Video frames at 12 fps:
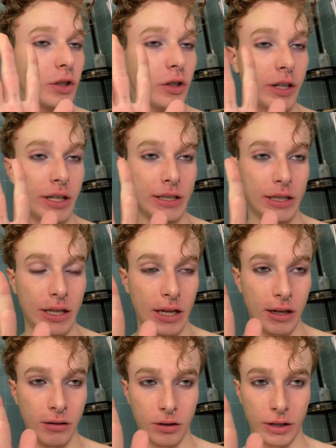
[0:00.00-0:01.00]
crazy
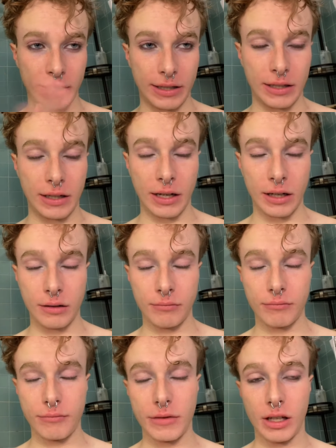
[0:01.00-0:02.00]
day, crazy night.
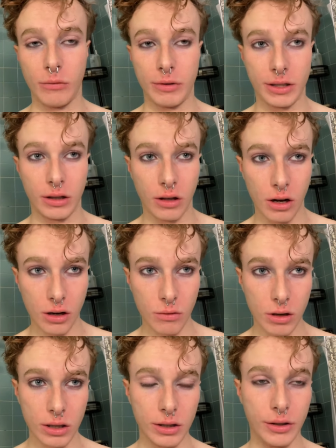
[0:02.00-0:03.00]
It was a long
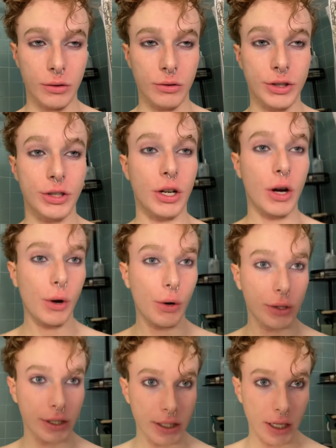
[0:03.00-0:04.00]
one, two
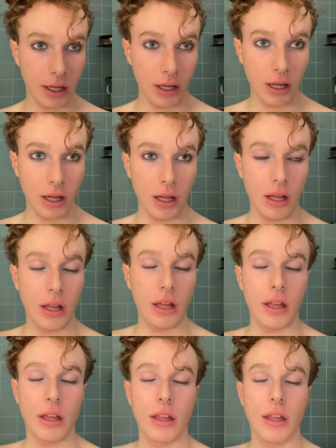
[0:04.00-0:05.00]
shows
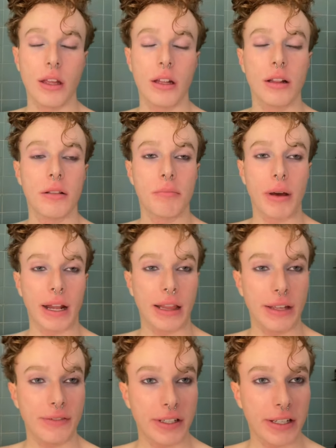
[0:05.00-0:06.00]
but I
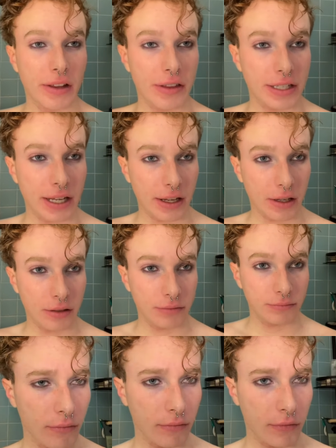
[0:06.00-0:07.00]
live to tell the tale.
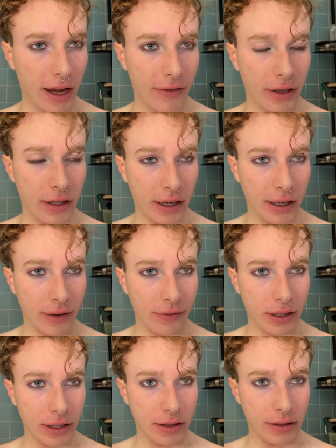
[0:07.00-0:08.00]
Have a good night,
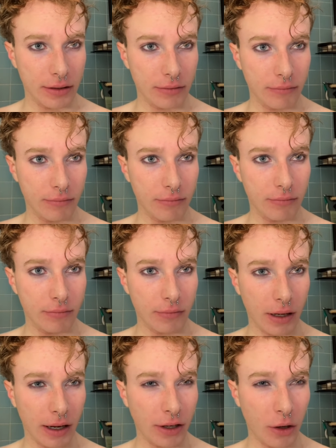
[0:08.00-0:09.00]
Evelings.
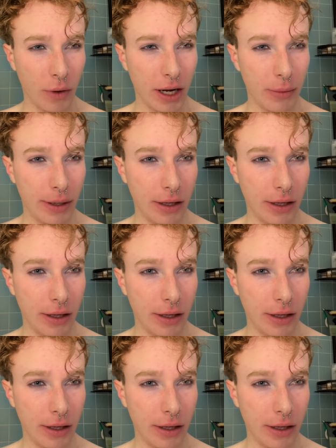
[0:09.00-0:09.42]
I know I